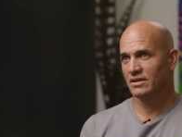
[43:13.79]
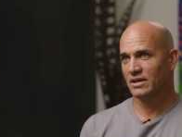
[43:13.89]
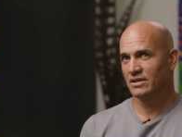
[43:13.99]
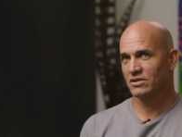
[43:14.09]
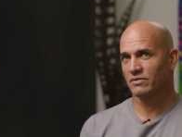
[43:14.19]

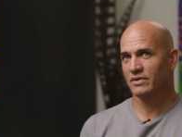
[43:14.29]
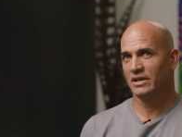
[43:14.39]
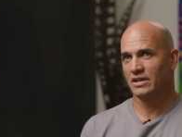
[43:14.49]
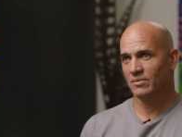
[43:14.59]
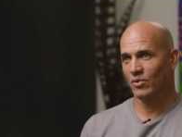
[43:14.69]
I surfed the
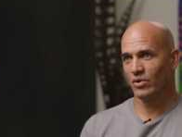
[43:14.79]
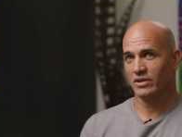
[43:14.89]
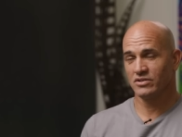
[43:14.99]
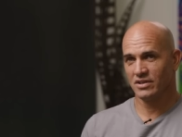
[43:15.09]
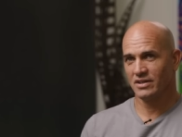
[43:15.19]
heat in the morning.
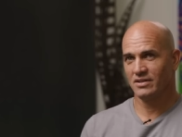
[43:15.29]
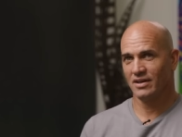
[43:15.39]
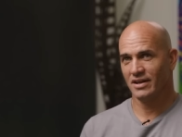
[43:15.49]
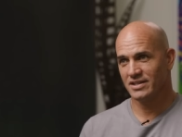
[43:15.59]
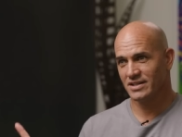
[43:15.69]
It was in
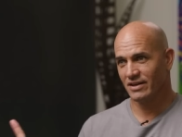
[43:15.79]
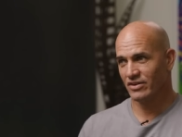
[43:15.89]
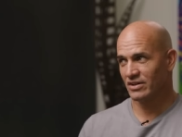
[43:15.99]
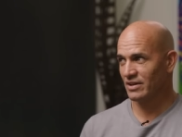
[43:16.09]
1997.